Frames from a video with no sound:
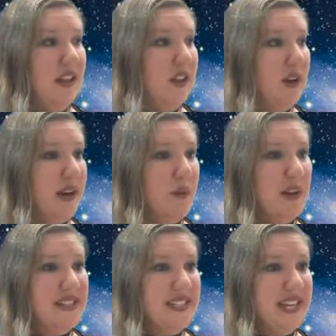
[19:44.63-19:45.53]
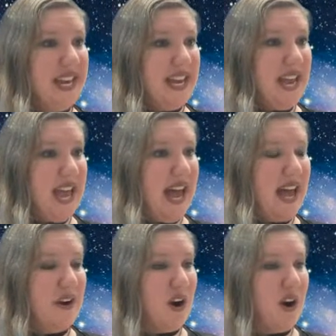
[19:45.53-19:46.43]
Looking once again
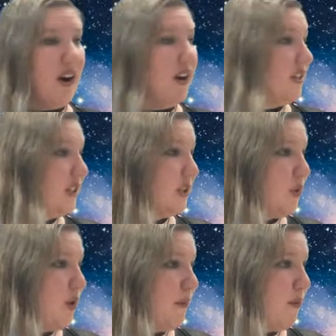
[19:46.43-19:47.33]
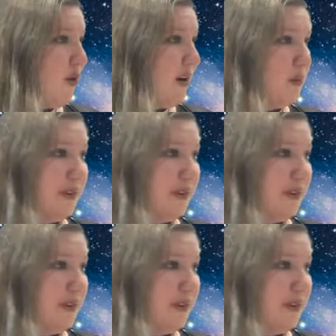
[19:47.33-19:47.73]
at our scoreboard,